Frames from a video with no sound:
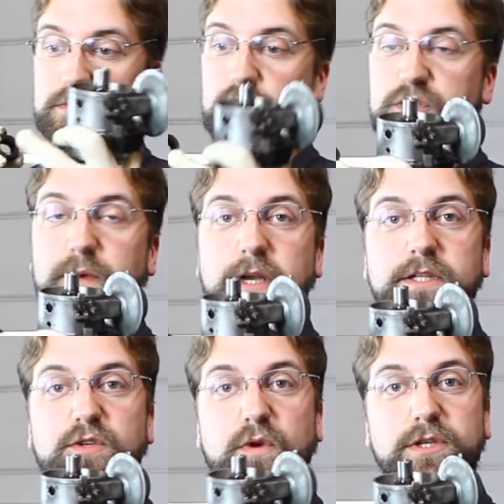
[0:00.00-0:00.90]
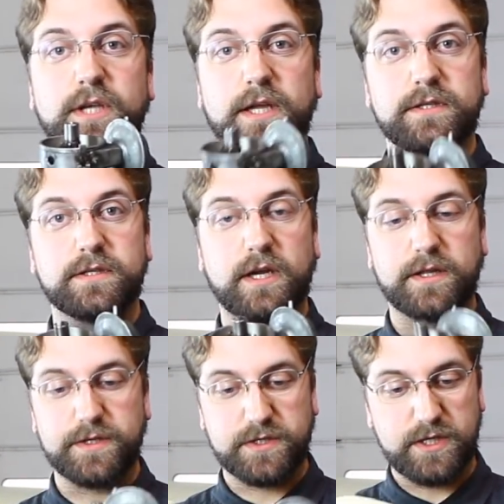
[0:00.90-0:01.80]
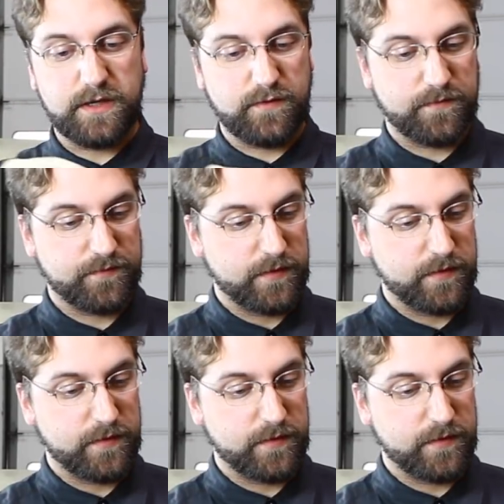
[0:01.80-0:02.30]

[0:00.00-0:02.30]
corresponding square sides inside of the sleeve.